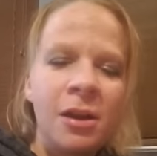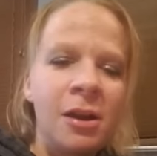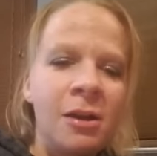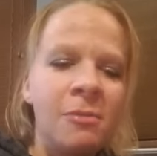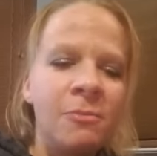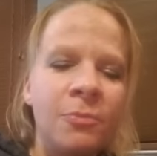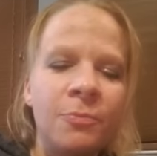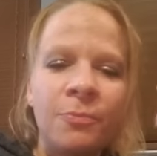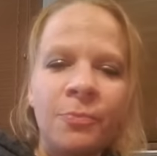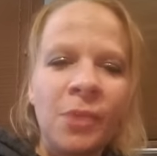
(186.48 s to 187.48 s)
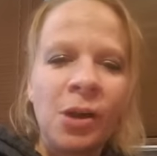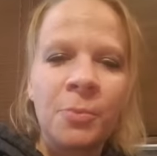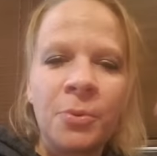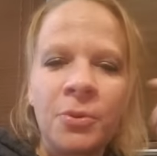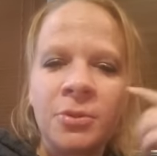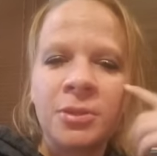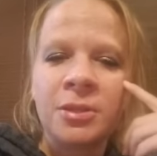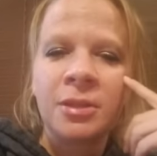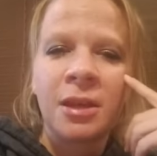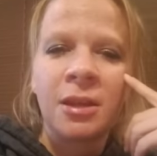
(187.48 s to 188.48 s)
um, I'll post
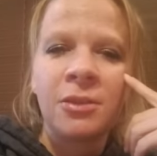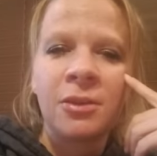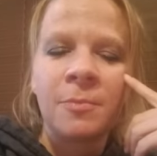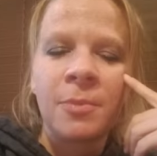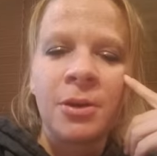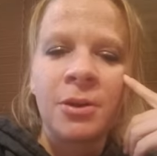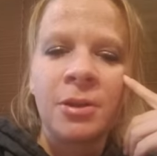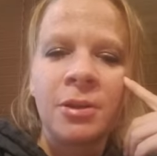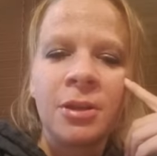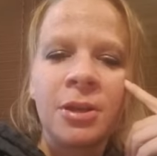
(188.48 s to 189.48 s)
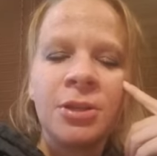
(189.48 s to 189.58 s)
anything about it.